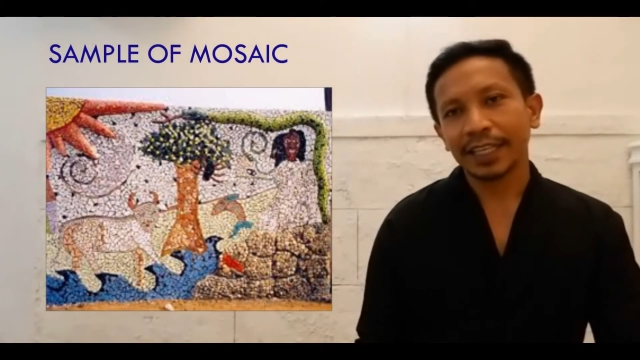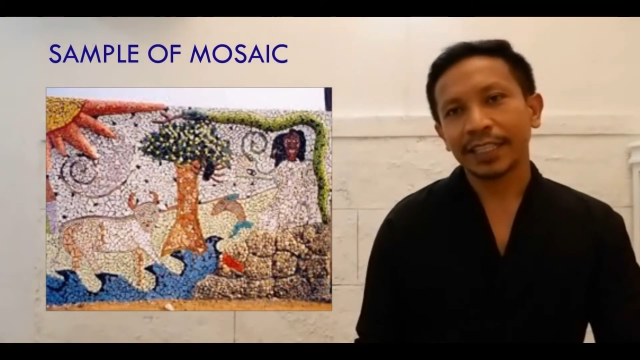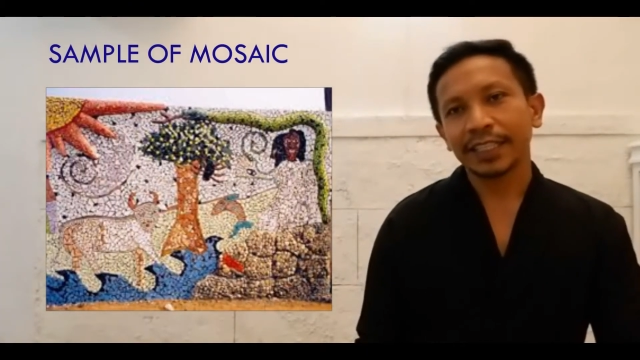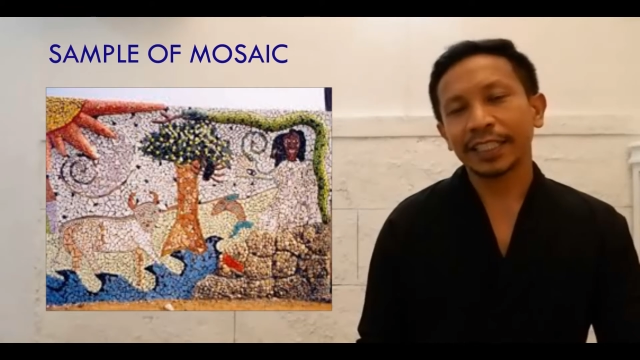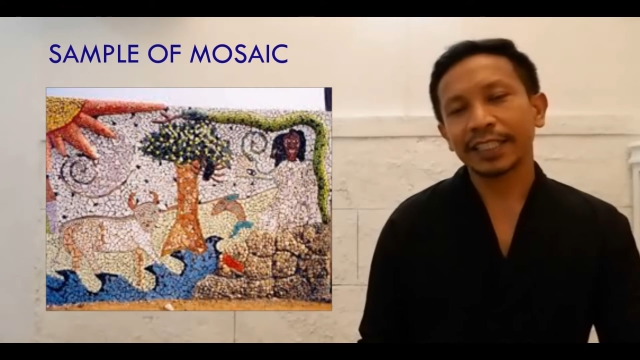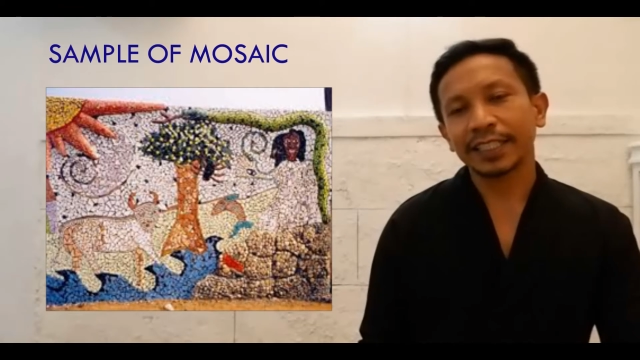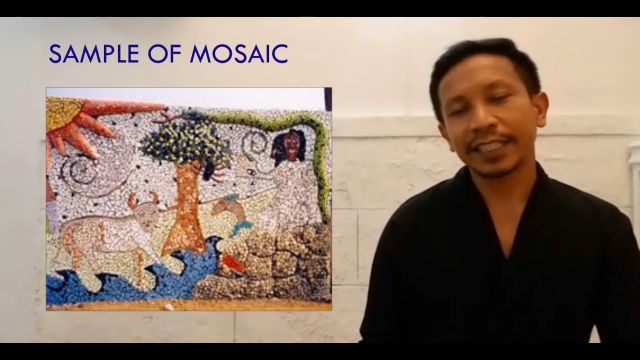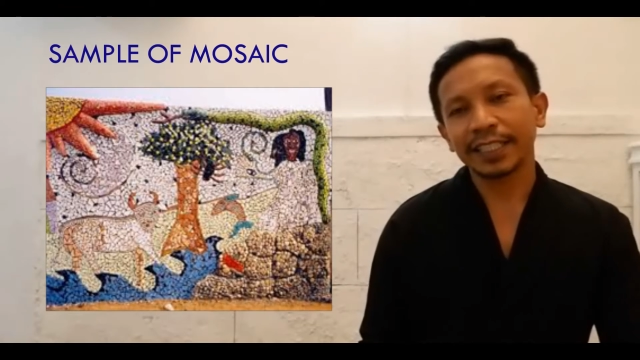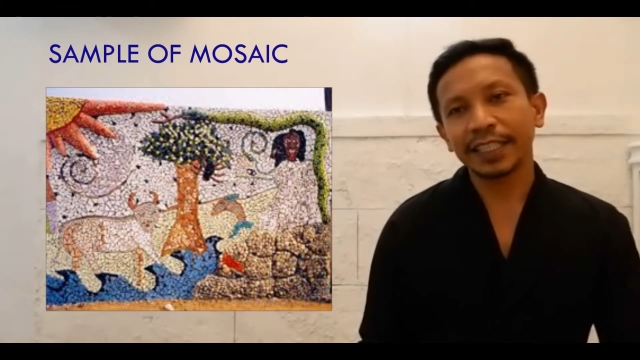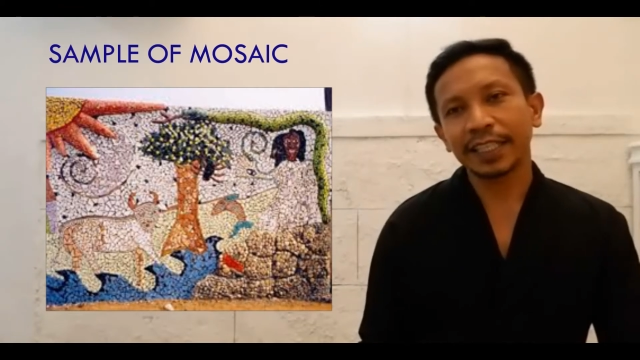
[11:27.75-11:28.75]
you can
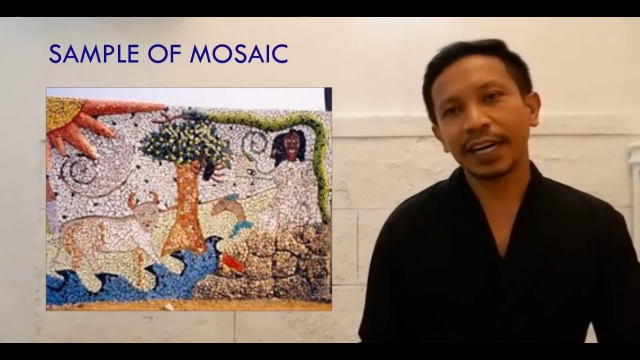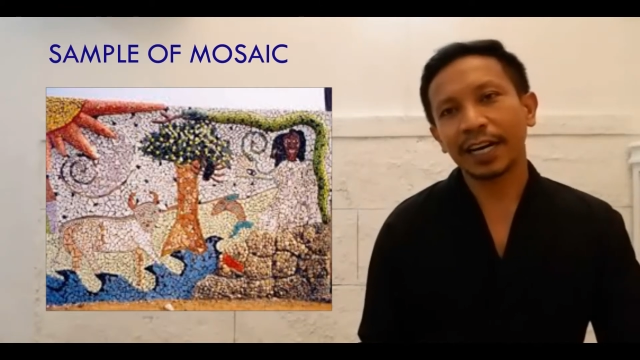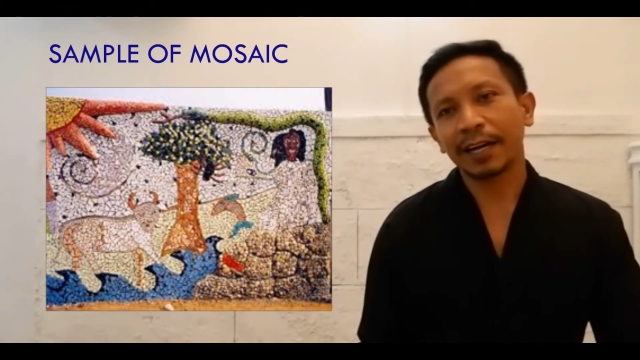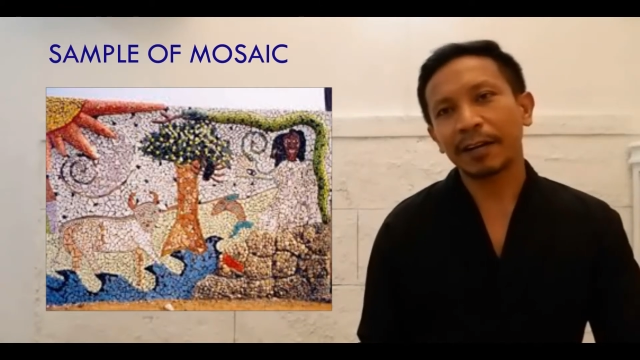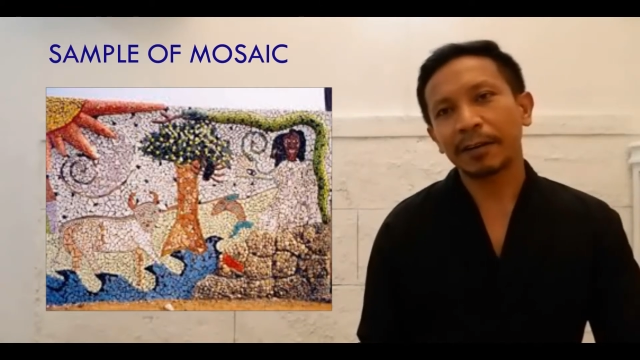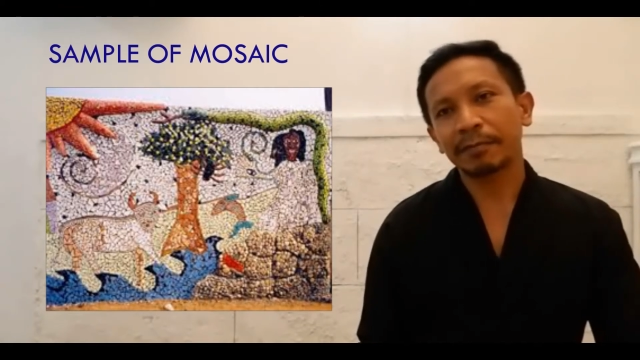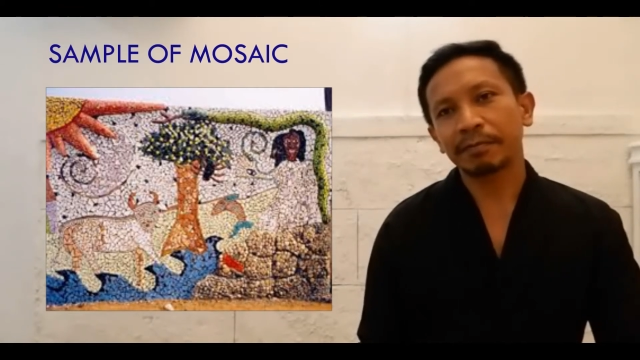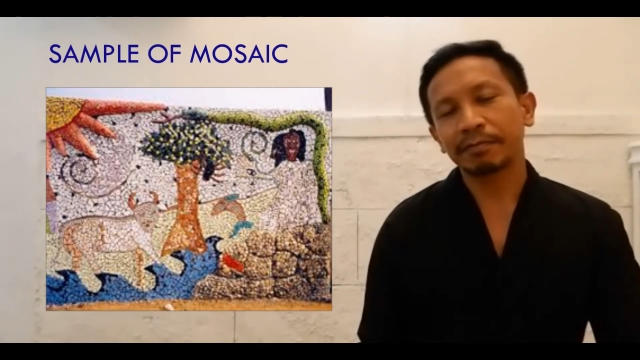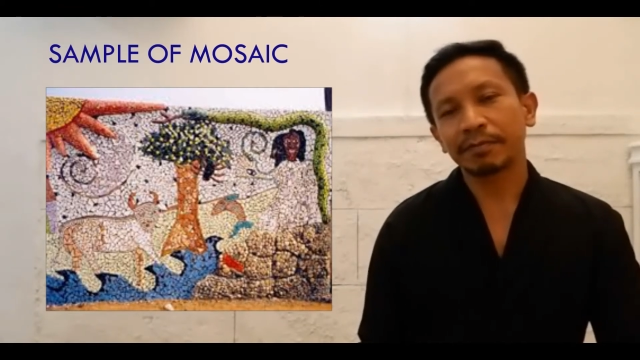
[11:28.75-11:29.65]
see a